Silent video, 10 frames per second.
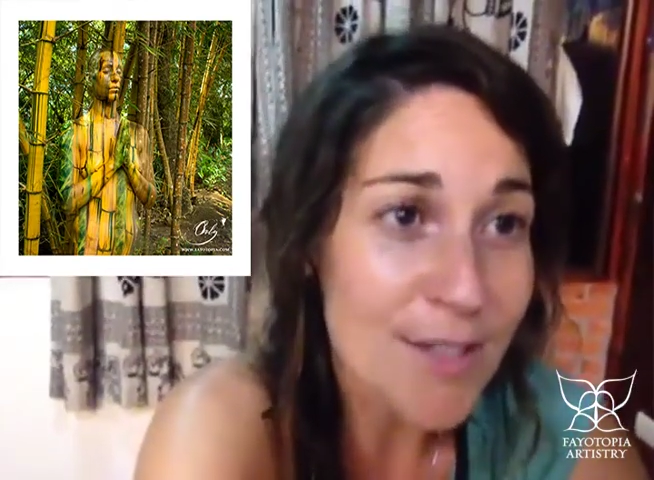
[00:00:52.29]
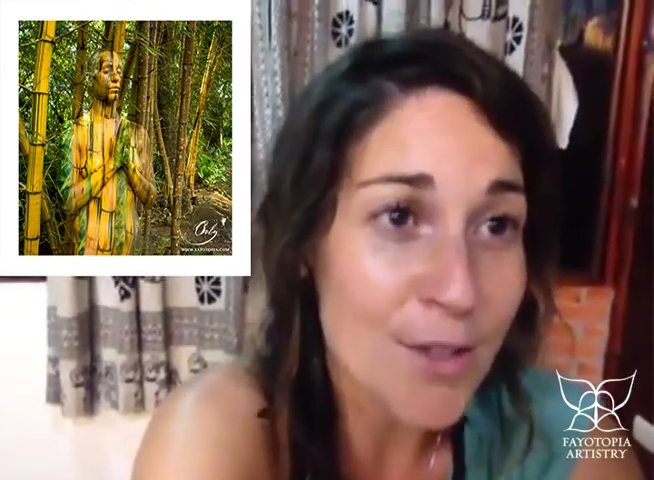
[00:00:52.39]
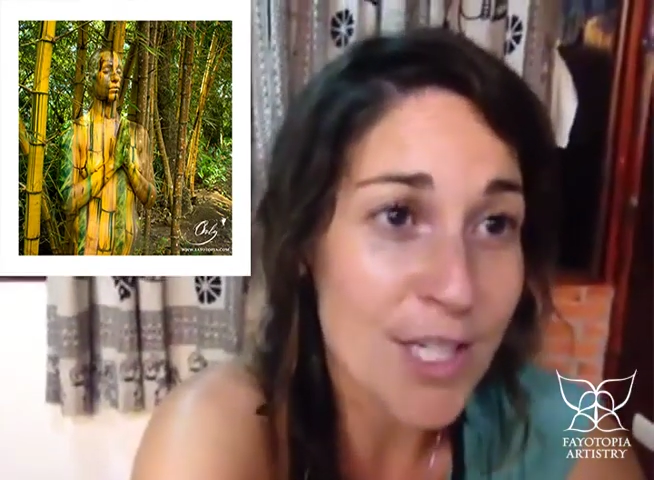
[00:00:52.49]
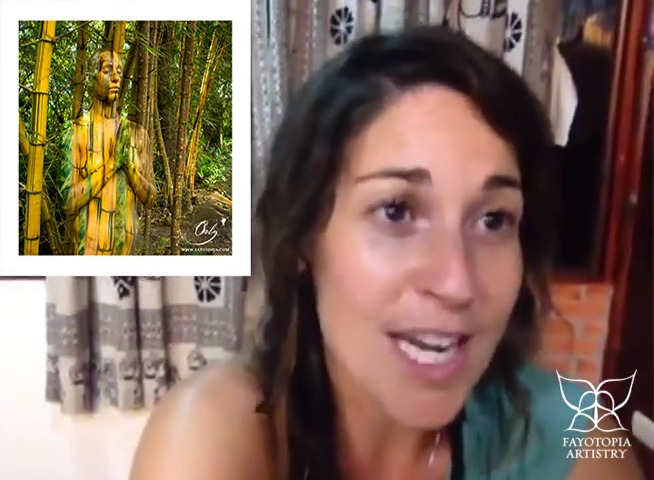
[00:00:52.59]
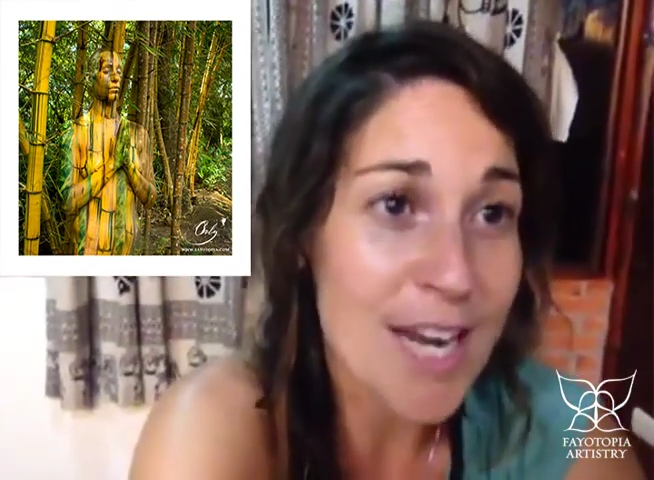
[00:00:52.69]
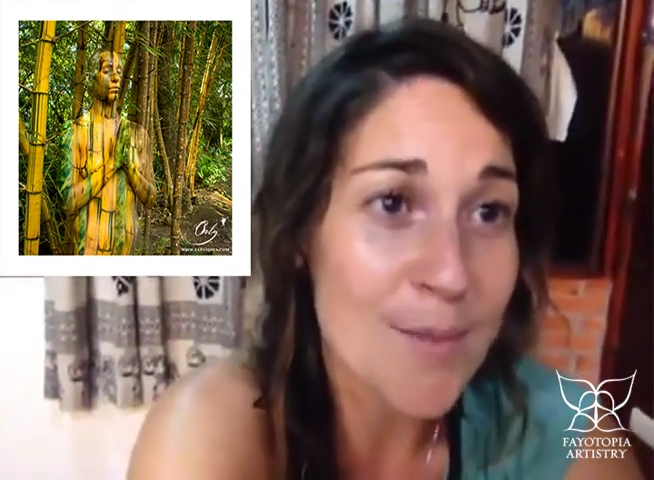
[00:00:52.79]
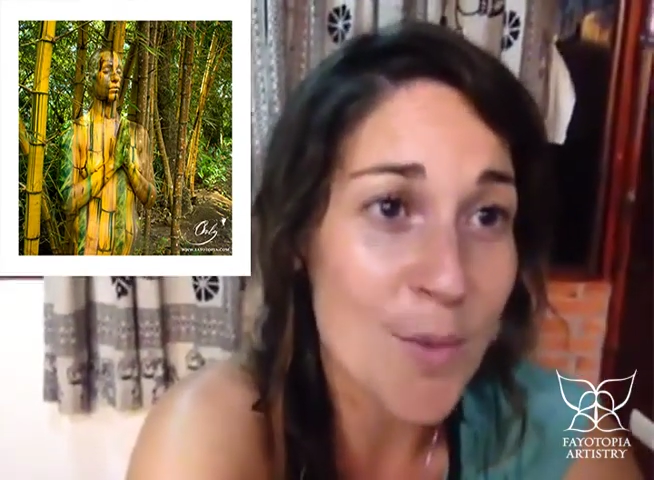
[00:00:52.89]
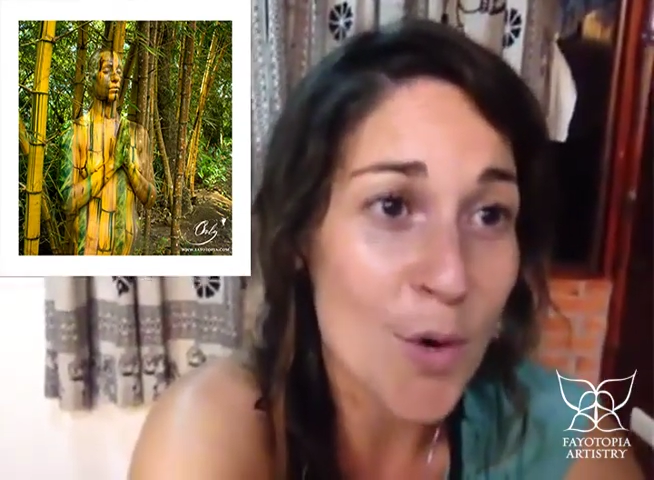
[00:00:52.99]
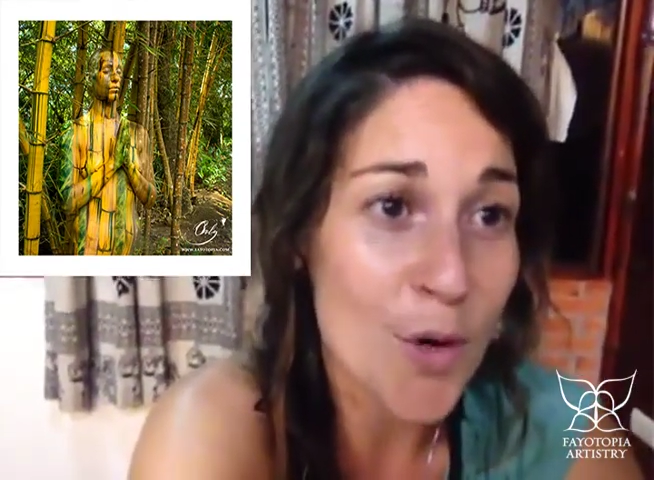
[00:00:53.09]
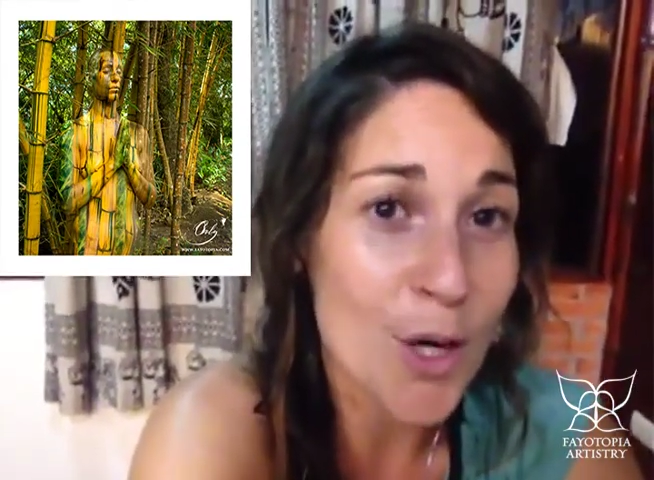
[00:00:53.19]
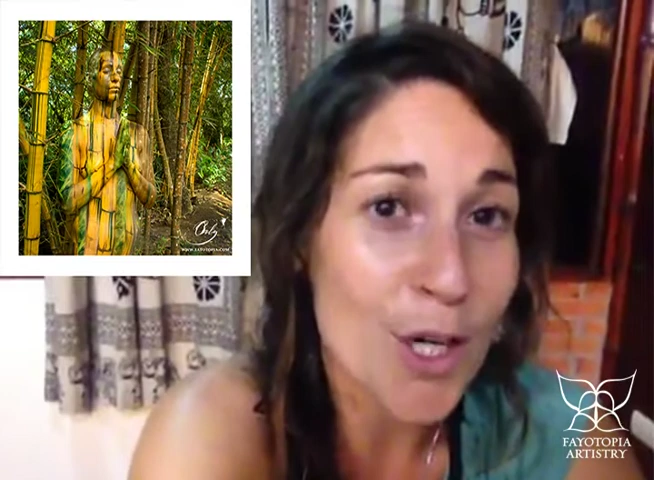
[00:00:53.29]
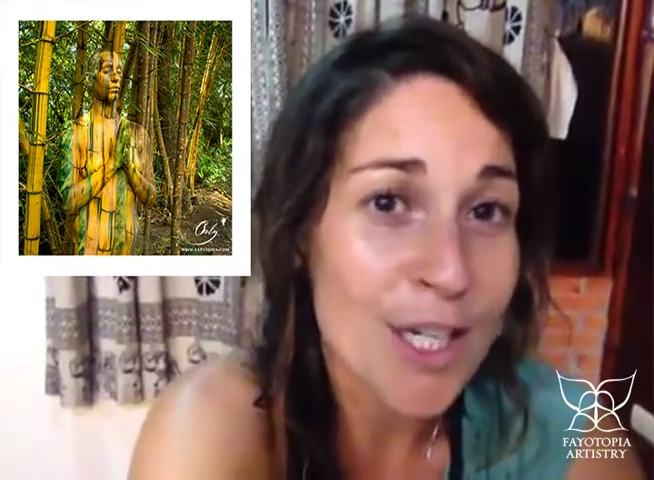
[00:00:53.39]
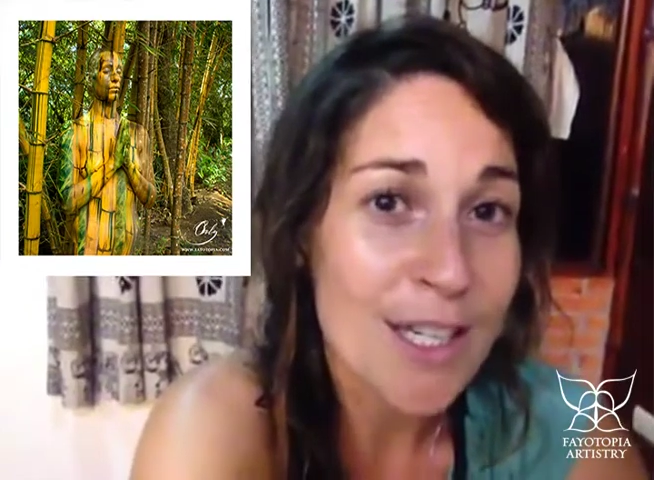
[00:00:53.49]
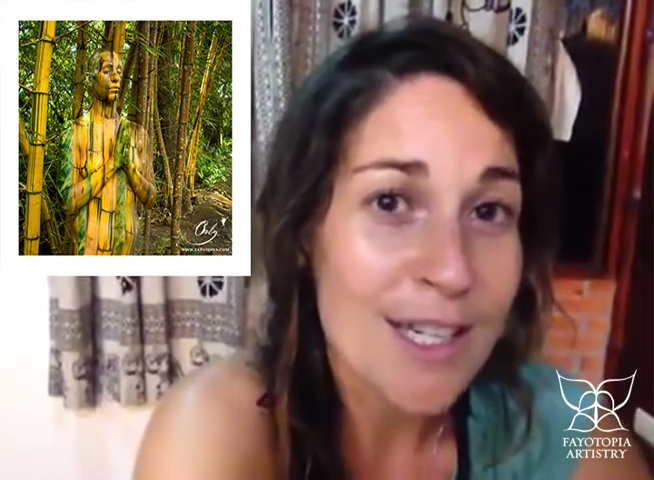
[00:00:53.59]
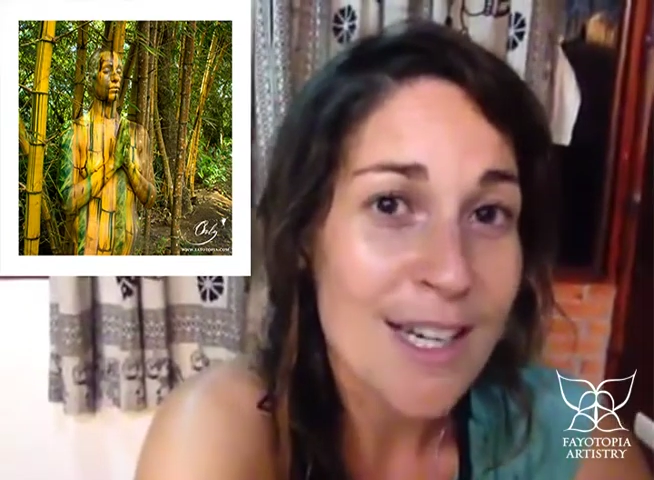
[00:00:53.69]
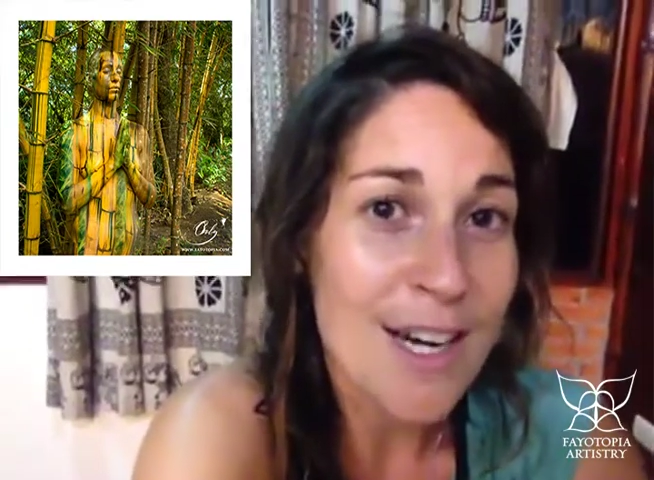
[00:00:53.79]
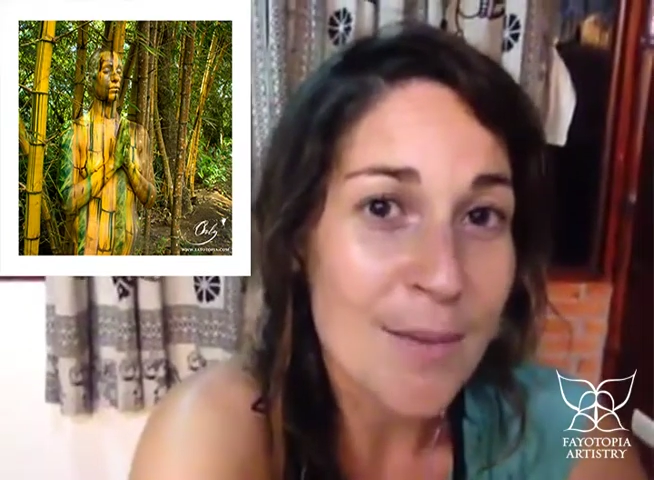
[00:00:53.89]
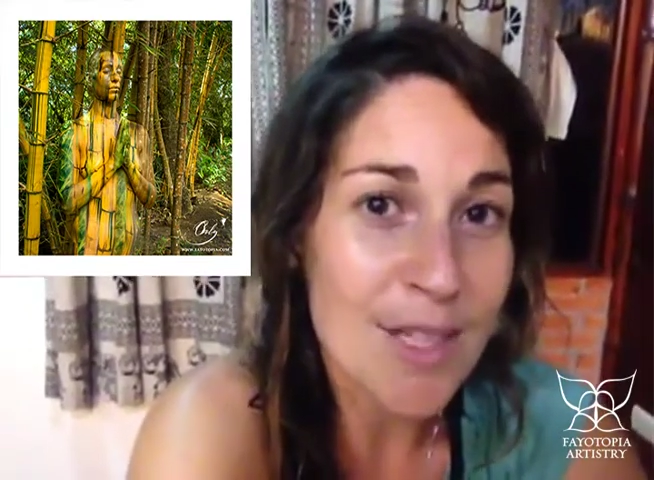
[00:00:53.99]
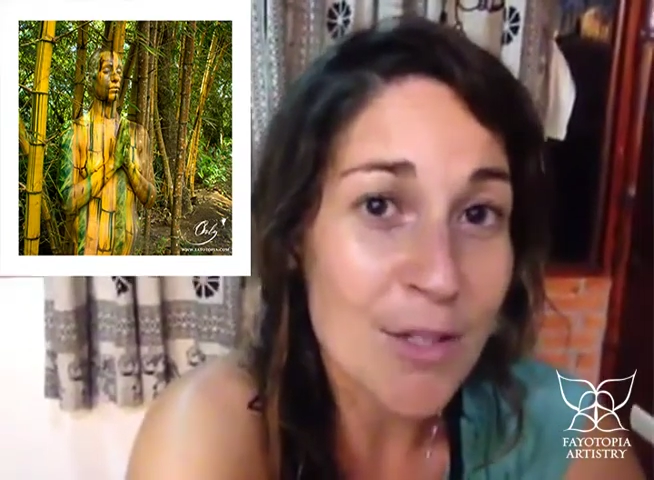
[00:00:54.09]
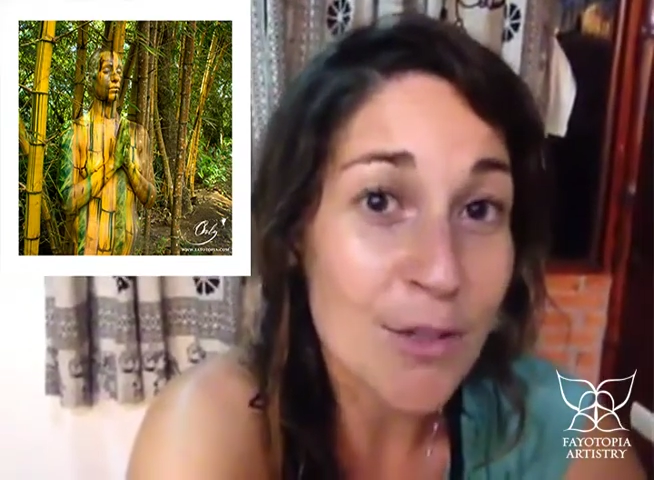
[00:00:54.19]
to create more,
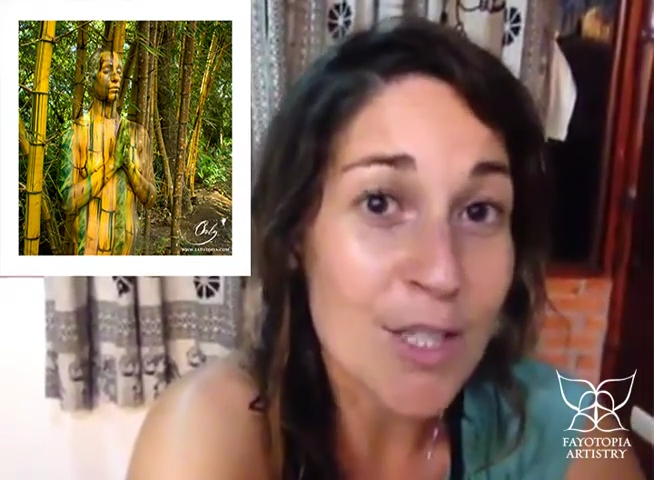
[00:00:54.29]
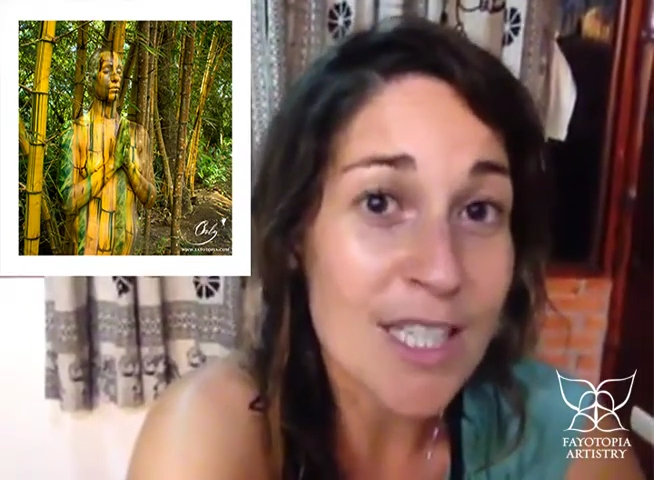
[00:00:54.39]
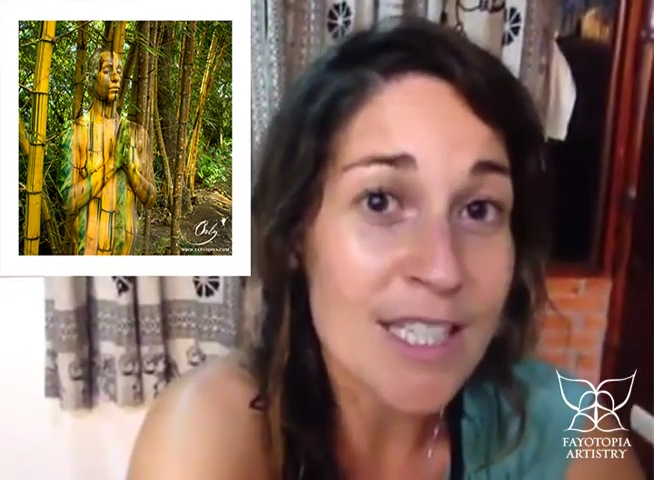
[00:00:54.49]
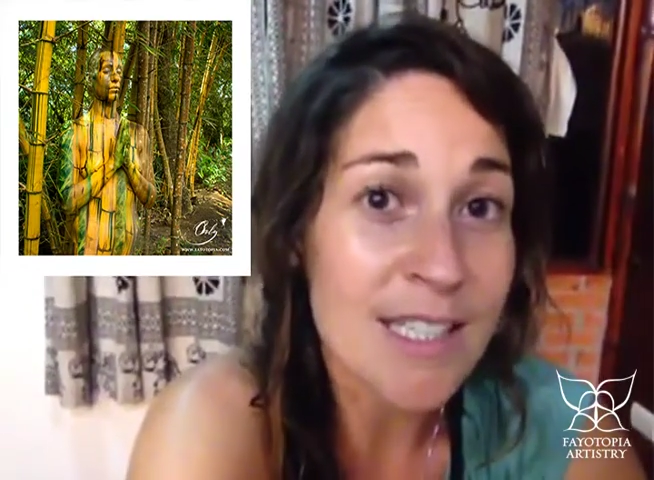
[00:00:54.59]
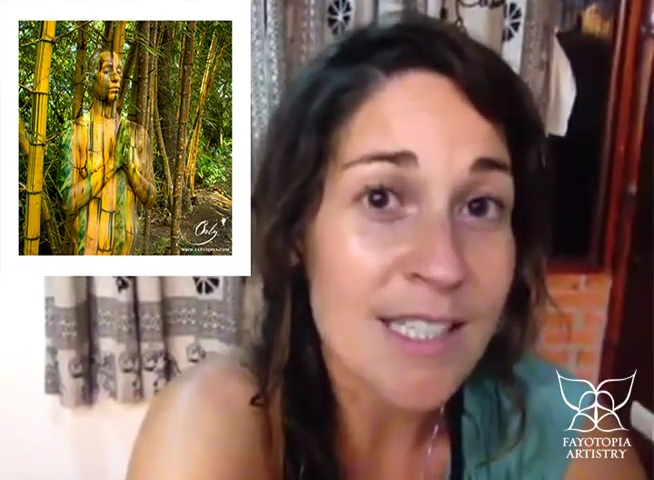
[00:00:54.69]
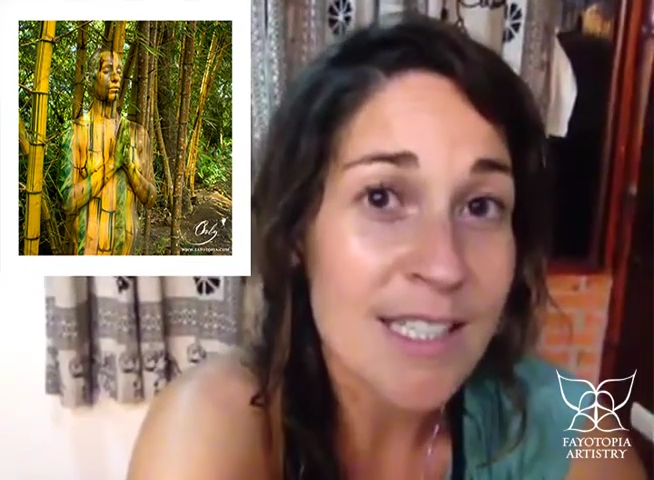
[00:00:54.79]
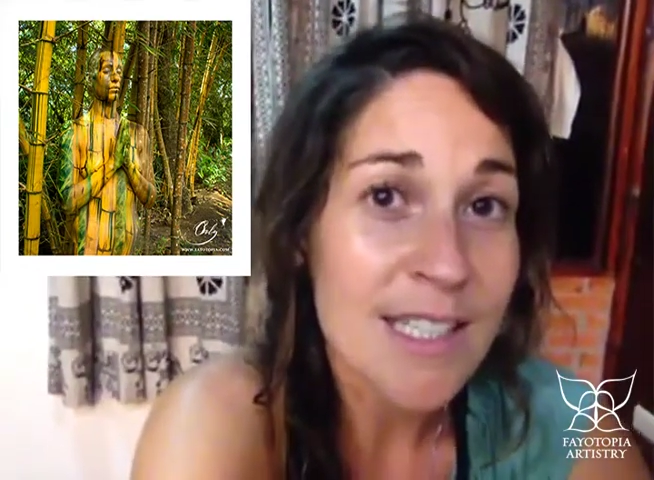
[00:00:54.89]
um, including